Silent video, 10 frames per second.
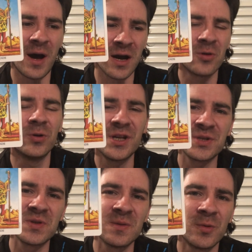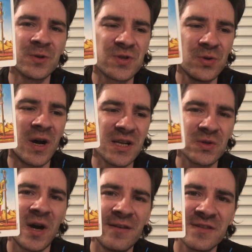according to the month you are
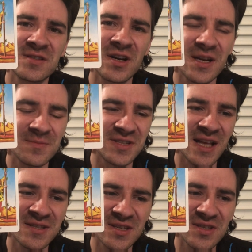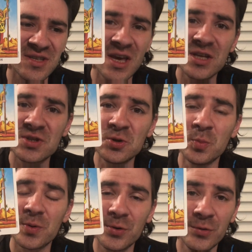to have the circumstances to
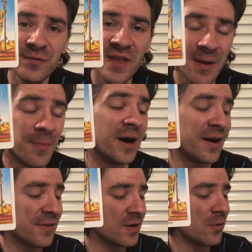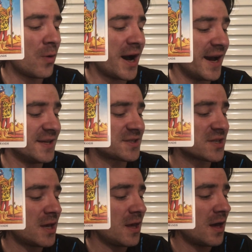prove them
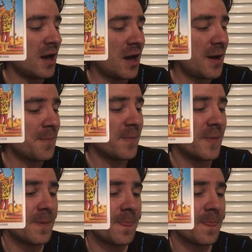otherwise um,